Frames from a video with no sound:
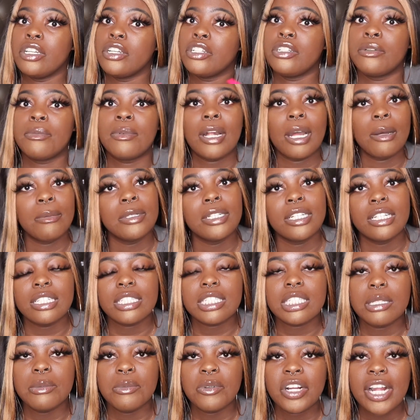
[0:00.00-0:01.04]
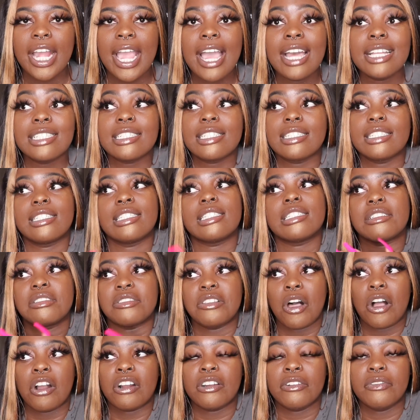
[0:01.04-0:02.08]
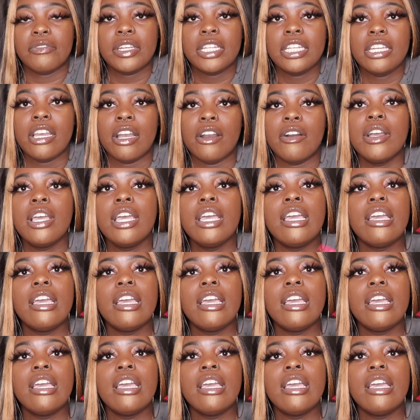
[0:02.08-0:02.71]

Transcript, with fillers: you're probably gonna see more ads because it's a longer video.